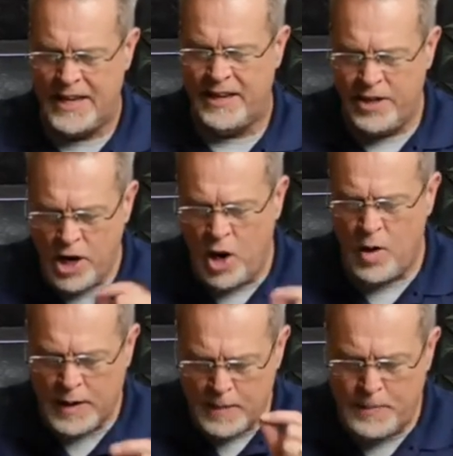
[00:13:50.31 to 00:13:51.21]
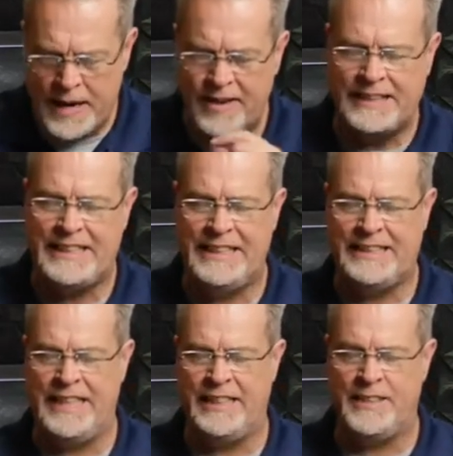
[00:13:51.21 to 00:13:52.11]
No comparison, he
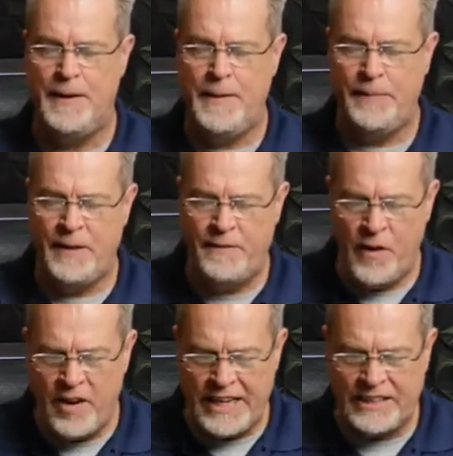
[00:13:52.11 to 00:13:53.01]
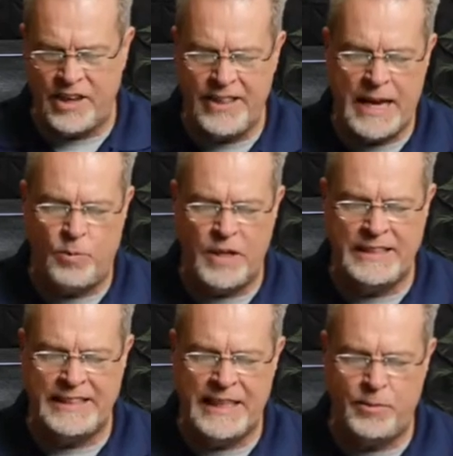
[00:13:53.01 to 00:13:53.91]
says. The verdict on that one
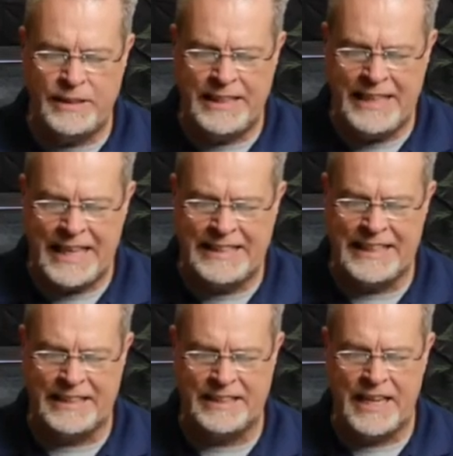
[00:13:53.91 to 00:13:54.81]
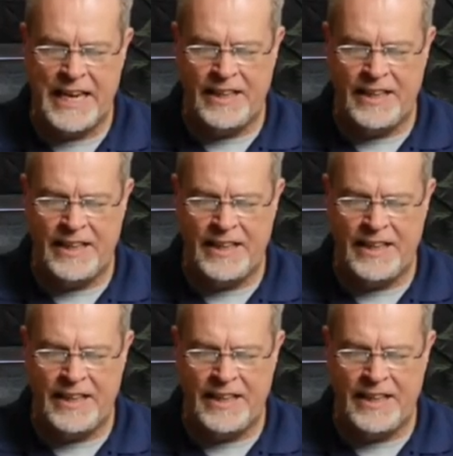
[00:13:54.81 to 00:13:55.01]
sin was the death sentence.